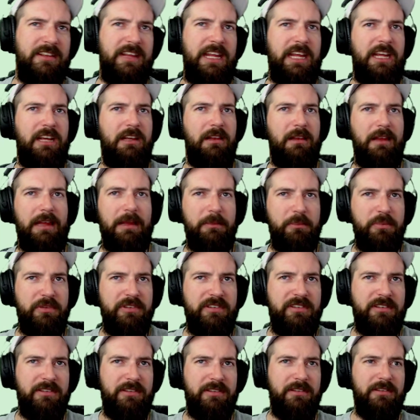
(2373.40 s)

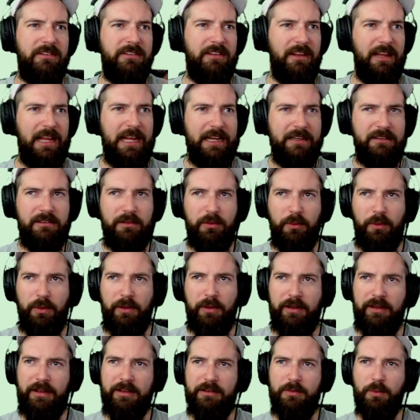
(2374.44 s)
Eclipse select
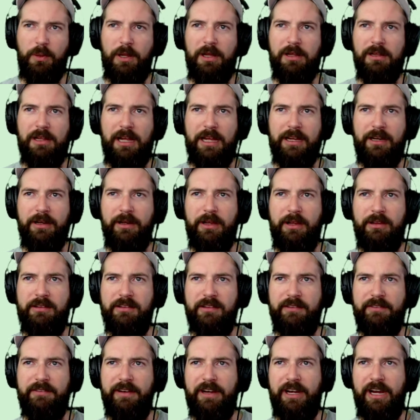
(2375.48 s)
tool as well. I don't use
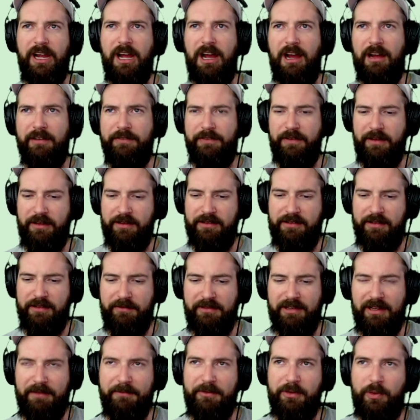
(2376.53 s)
it very often.
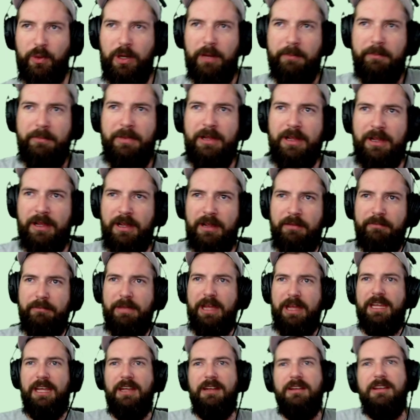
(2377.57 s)
Sometimes when I'm
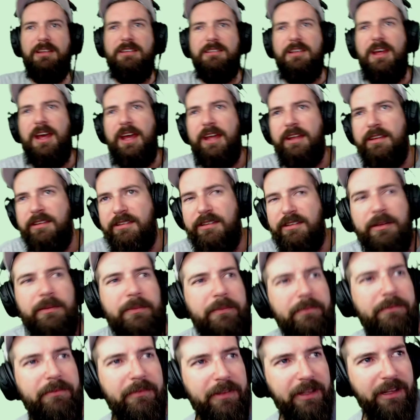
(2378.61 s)
making designs. Oh,
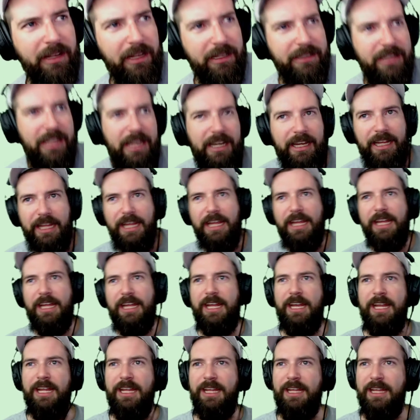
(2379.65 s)
I did it
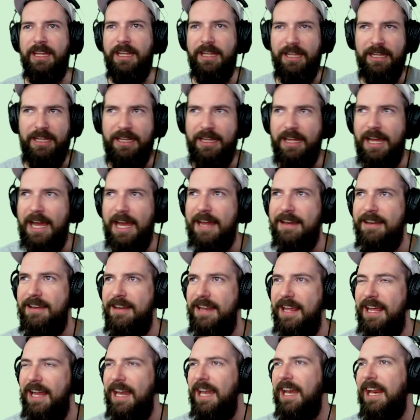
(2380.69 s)
again. I
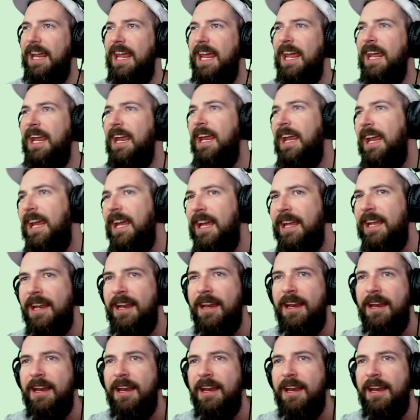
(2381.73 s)
did it again.